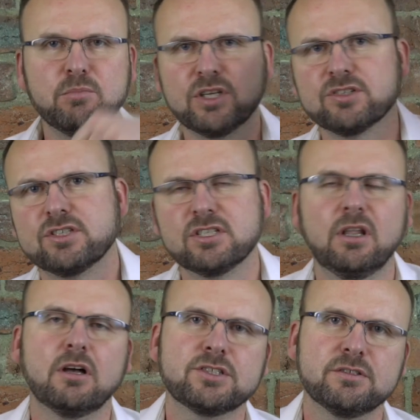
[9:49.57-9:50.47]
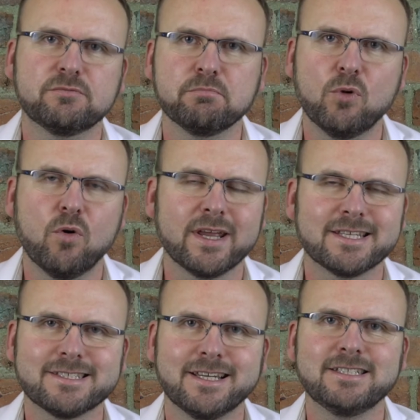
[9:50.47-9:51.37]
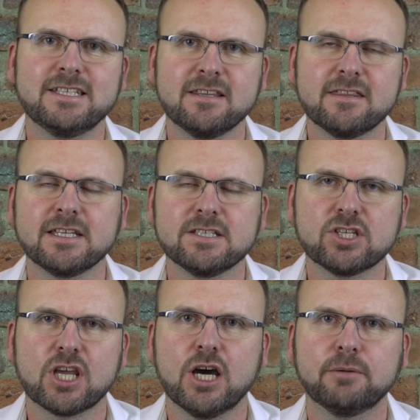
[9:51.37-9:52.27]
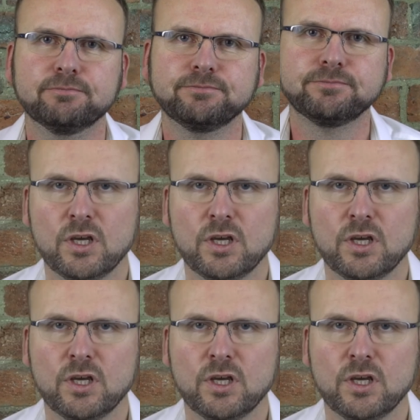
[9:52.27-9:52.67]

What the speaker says: because there's lots of more exciting things to come.